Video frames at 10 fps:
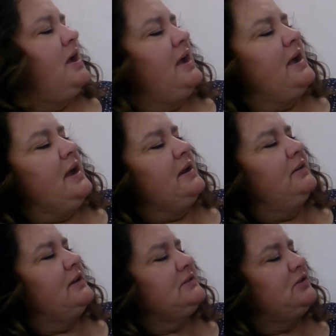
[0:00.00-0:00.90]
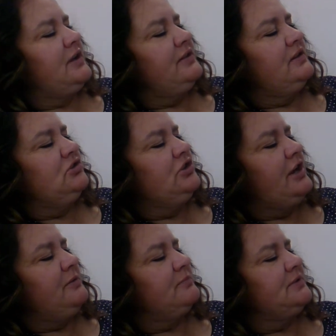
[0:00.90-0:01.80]
and let's look at these
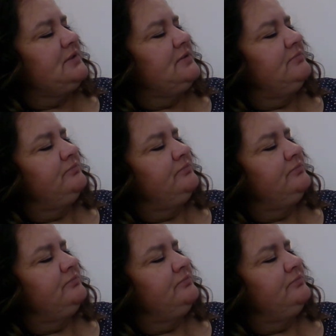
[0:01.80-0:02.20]
shapes.